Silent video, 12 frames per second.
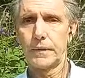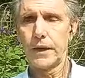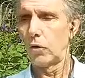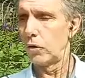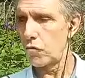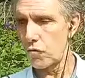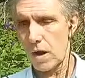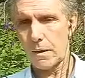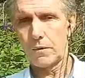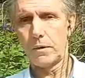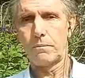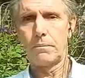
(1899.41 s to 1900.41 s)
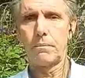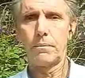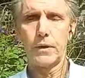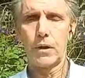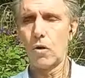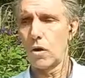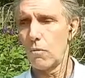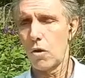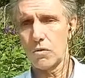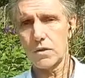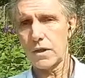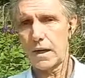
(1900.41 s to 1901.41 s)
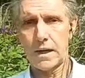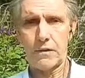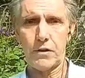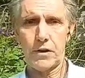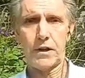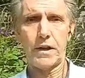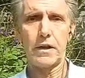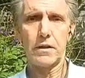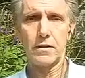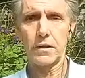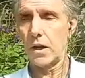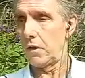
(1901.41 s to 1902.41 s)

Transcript: They all dropped the hormones and everything else,